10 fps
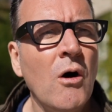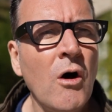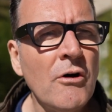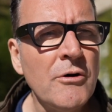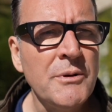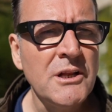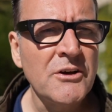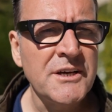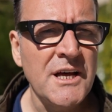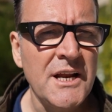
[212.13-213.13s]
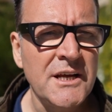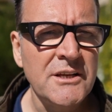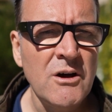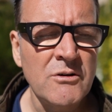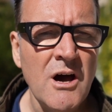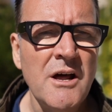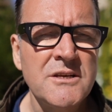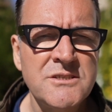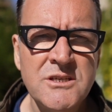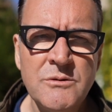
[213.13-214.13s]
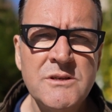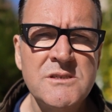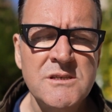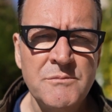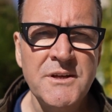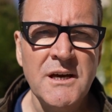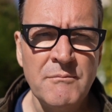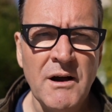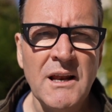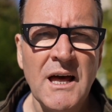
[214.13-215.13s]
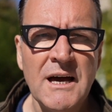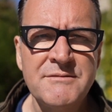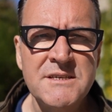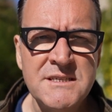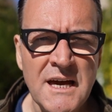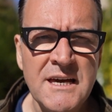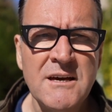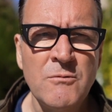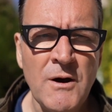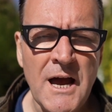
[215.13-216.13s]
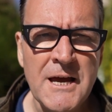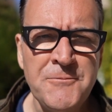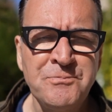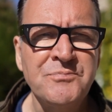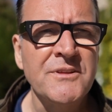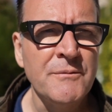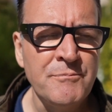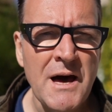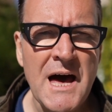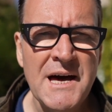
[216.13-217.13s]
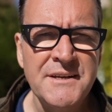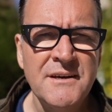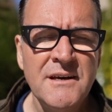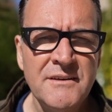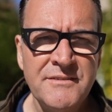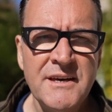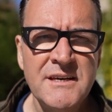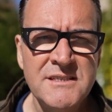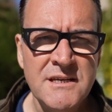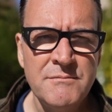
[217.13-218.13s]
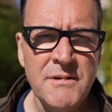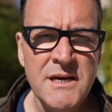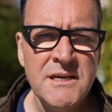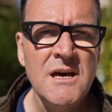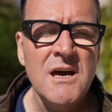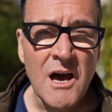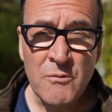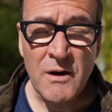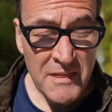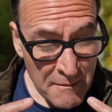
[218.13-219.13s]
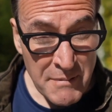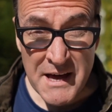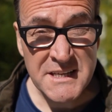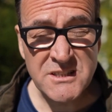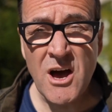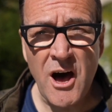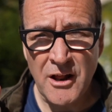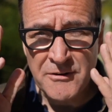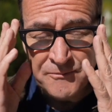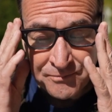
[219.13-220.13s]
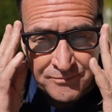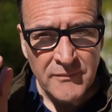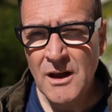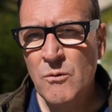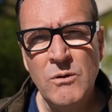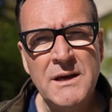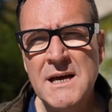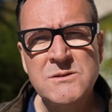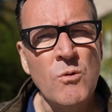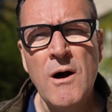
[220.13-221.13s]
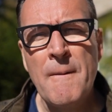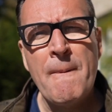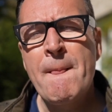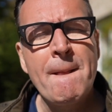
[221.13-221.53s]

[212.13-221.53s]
Or are we looking at it, no, God is doing something in my life to take away the bad things in me. And when that bad is gone, well, guess what?